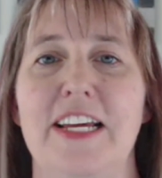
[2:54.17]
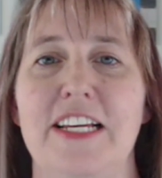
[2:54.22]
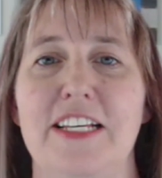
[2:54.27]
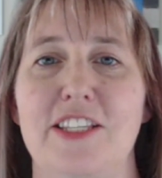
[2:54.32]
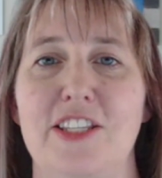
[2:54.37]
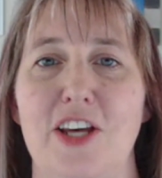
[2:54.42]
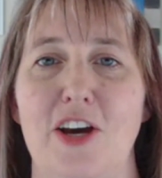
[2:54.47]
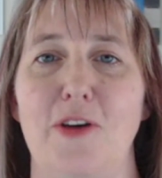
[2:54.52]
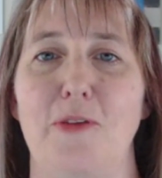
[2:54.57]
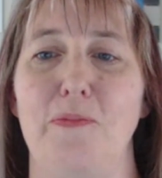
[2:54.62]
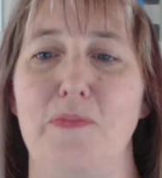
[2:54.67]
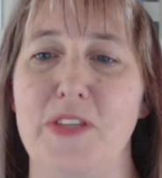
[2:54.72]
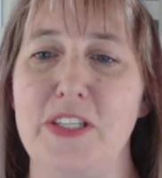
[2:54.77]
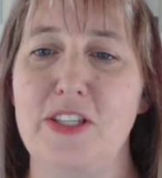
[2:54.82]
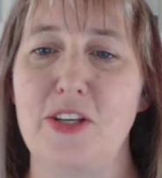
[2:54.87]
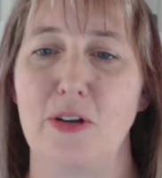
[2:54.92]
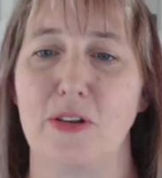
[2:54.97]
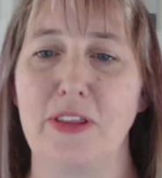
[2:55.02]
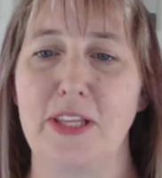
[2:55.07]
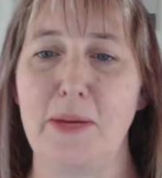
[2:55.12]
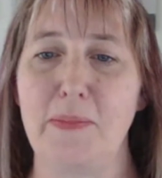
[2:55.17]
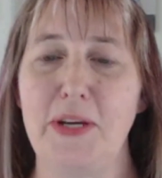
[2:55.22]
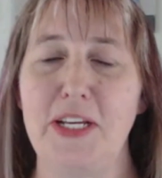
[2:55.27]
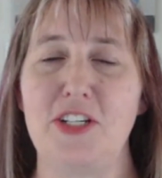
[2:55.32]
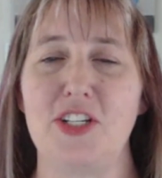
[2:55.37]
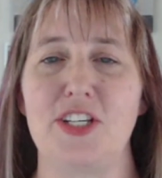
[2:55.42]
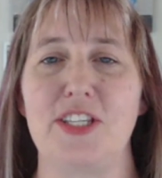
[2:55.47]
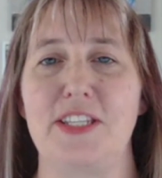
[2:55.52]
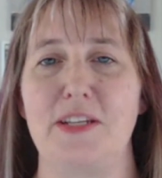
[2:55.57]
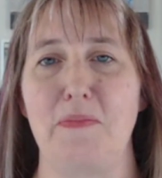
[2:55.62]
So let me
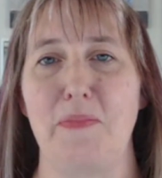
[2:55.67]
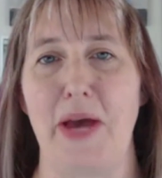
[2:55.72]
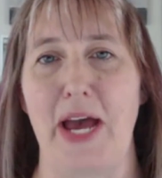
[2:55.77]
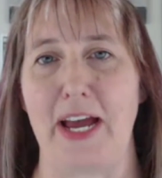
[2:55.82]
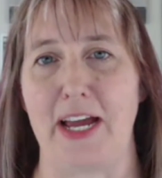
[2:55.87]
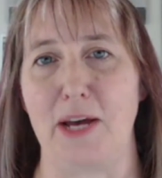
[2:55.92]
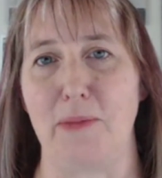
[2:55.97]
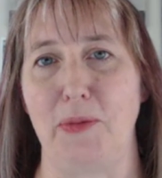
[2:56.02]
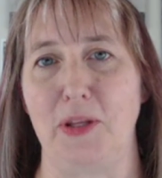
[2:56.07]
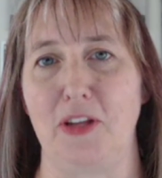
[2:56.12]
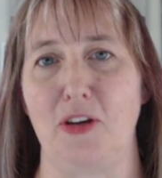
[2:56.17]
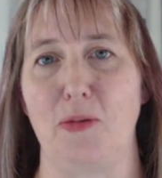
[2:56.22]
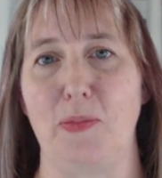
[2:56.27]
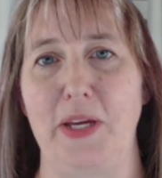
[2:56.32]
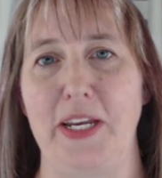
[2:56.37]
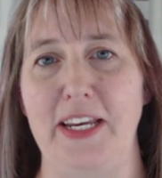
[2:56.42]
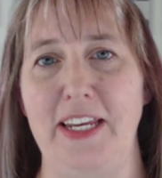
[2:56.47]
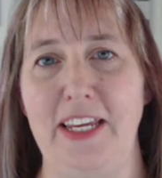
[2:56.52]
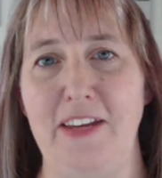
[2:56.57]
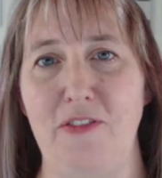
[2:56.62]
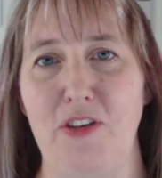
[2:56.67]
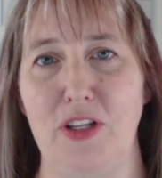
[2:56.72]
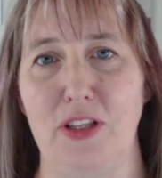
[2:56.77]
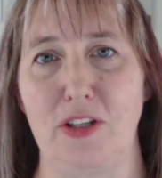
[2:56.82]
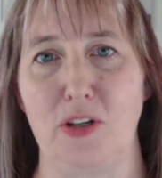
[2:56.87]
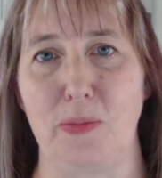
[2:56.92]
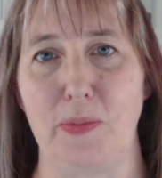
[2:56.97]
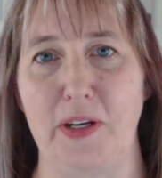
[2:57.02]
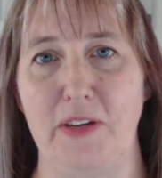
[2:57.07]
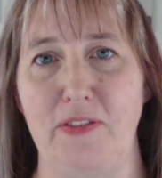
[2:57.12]
just back up a little bit and give you a
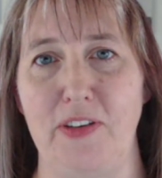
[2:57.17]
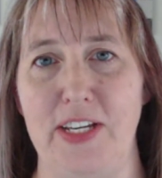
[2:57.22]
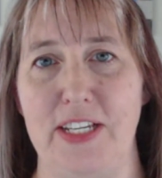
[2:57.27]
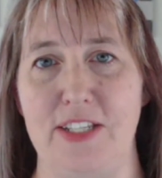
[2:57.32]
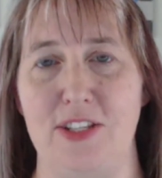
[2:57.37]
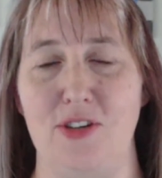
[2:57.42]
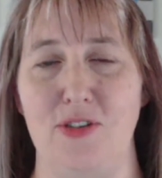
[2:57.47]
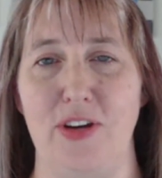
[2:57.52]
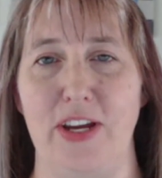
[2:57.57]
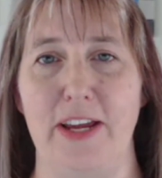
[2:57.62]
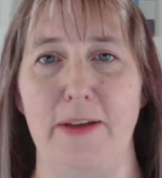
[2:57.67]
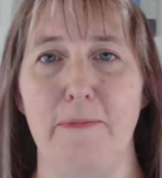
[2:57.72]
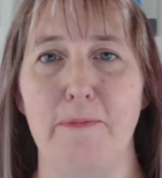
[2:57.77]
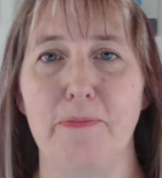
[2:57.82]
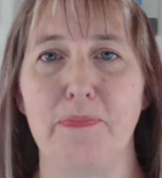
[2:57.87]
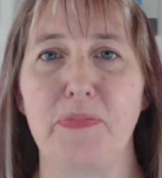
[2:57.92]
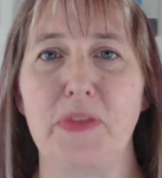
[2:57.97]
little bit of history.